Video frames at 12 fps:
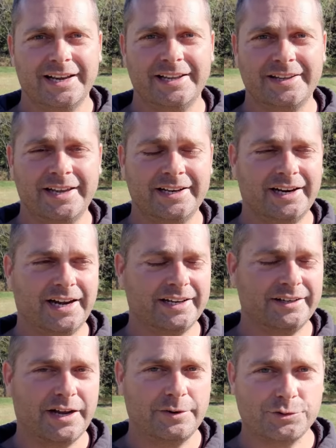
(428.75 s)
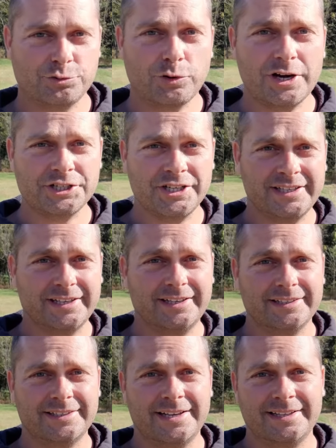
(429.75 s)
And then I, I was rushing to get
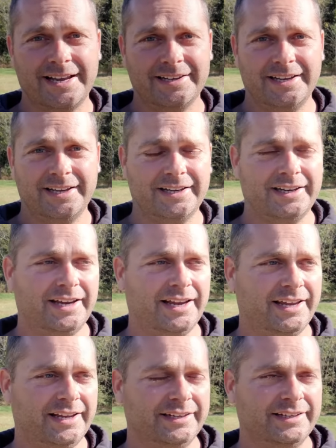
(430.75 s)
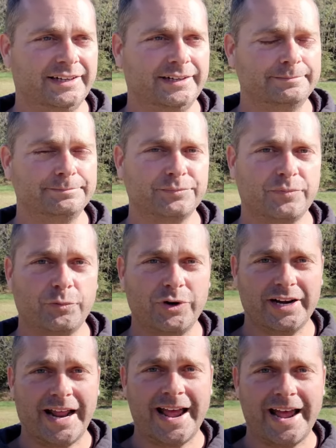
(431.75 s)
it done that day, and um, we
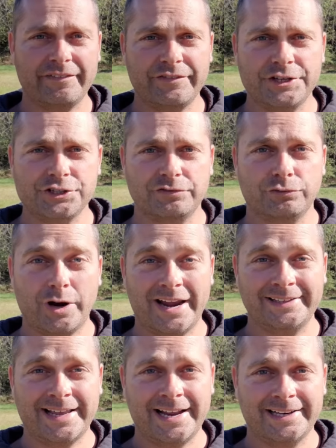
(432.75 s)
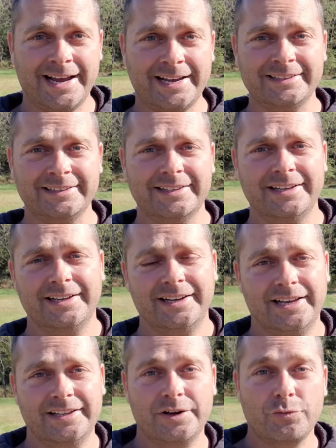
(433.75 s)
got a half inch of rain that night,
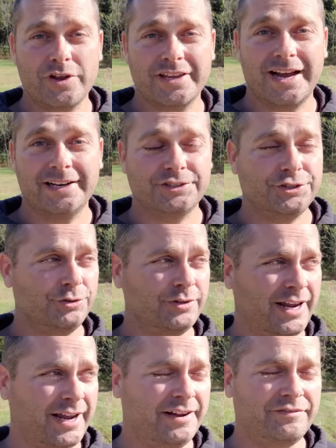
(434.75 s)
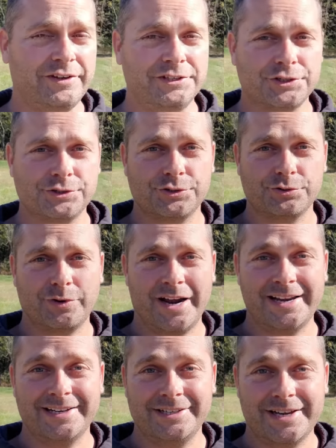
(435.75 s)
and then we got two and a half inches of
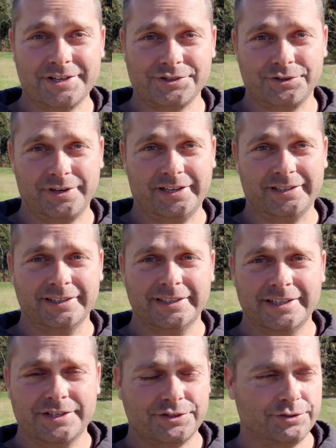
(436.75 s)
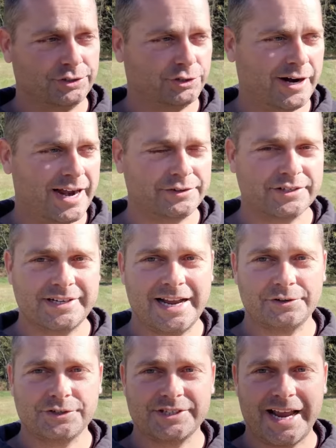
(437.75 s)
rain yesterday. So the ground is
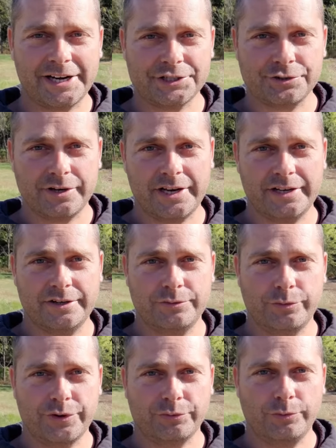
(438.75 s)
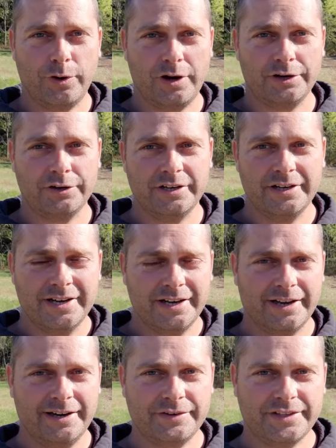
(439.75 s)
now saturated with water.
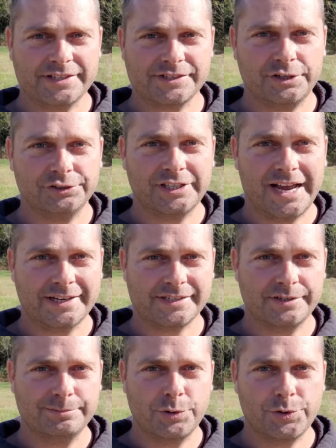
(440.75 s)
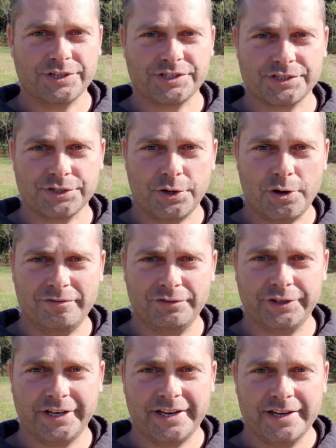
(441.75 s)
Everything's all nice and moist. So
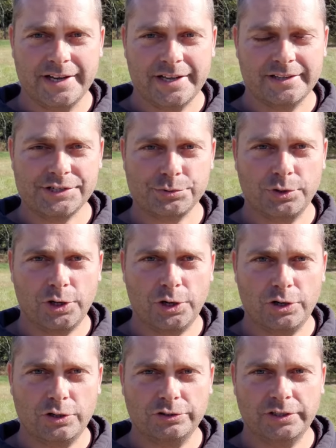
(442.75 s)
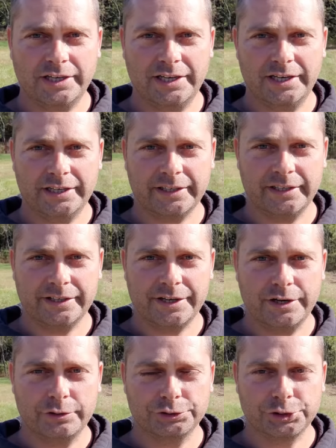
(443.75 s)
hopefully this will all, uh,
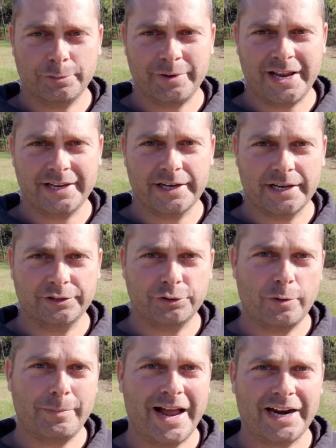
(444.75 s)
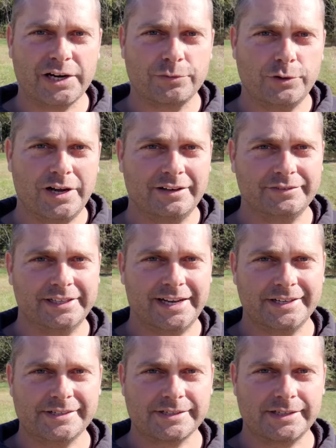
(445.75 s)
you know, germinate and grow back, and we'll have a
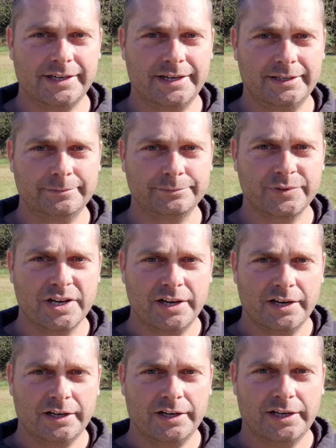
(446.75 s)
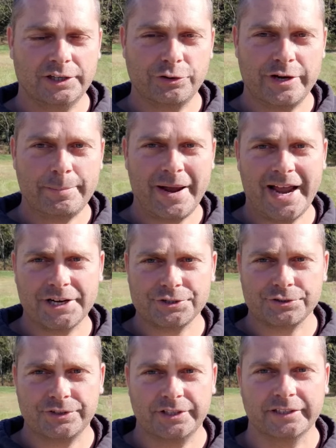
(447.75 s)
nice um, uh, green
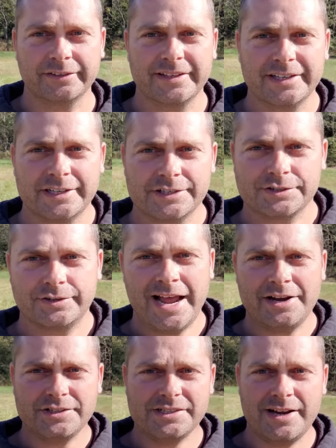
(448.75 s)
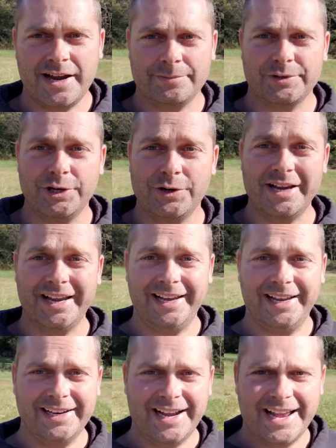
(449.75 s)
pasture there. So now it's time to go
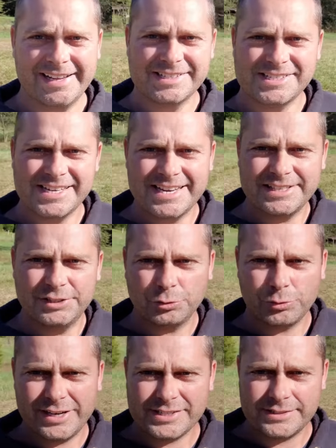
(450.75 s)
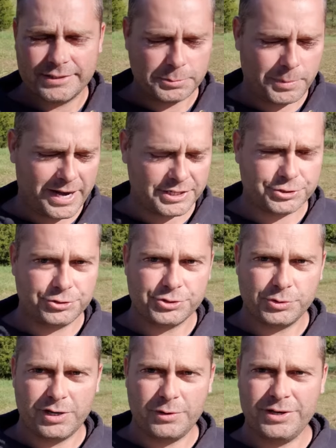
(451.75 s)
ahead and seed the rest of this pasture.
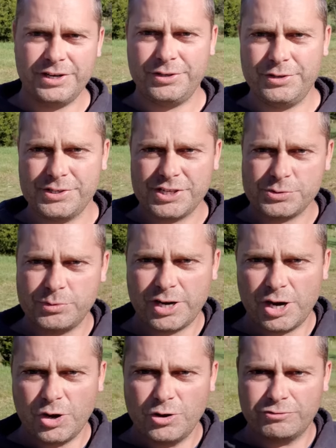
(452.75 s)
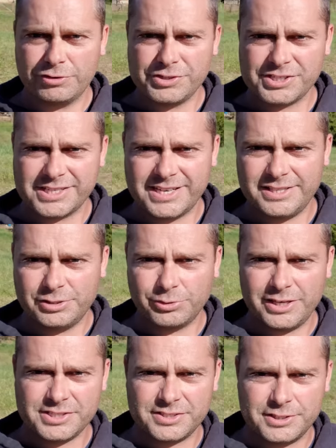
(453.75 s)
So what I want to do is I just want to overseed the
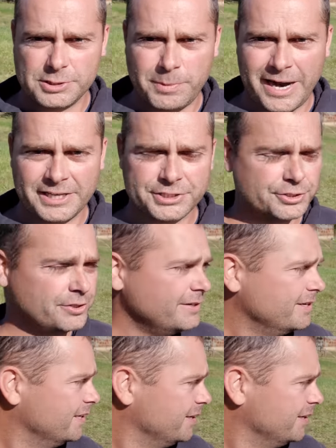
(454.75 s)
rest of this pasture.